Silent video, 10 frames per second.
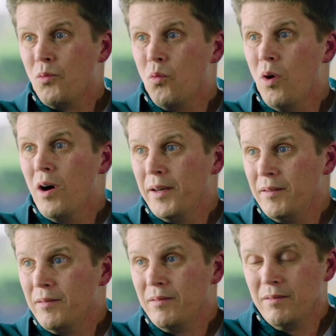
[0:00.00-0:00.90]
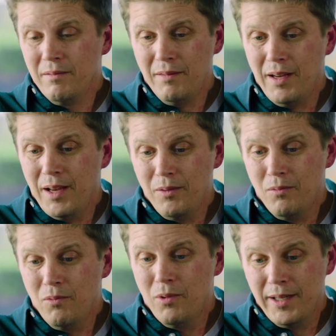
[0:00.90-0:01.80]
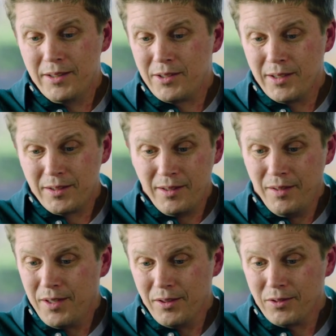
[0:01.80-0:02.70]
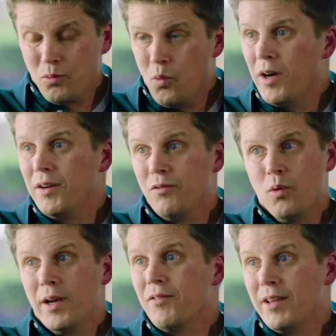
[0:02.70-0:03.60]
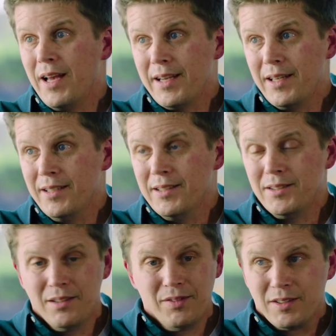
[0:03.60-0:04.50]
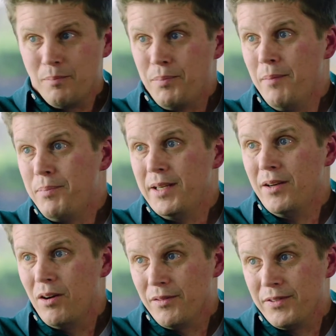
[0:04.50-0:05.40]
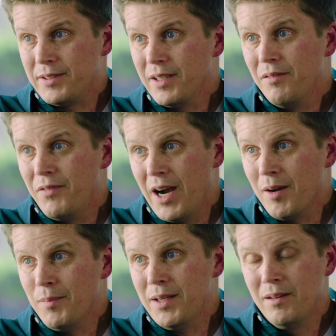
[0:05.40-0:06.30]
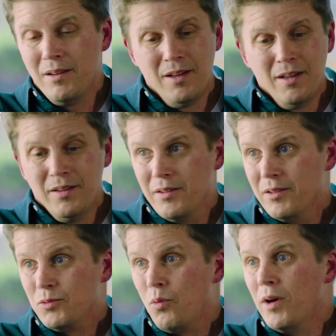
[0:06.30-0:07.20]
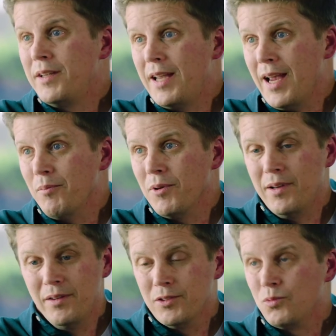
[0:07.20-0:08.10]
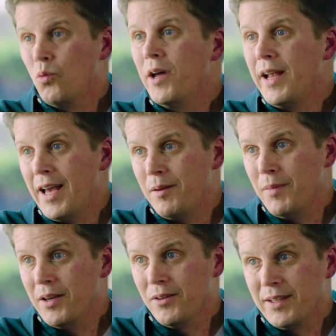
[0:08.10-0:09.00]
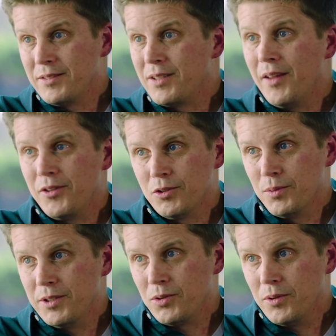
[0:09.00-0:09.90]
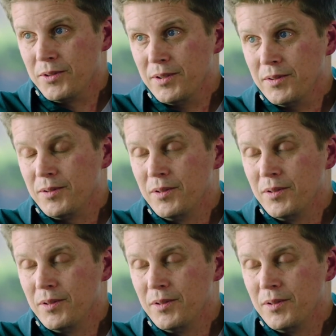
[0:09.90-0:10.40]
one. And when it's just, if there's one of whatever the heck it is, if it's a puppet or if it's an environment, then there's one camera and there's one animator that's got those resources.